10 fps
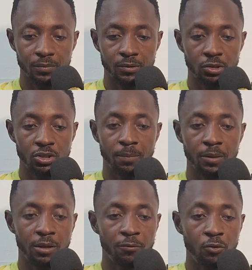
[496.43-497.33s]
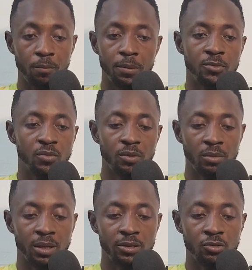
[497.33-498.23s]
Just to pick a few pips from the
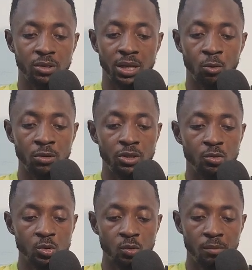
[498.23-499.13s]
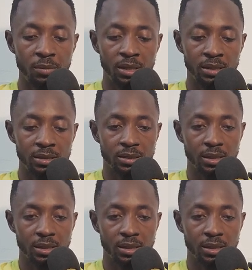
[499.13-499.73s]
market. So they only use 1 minute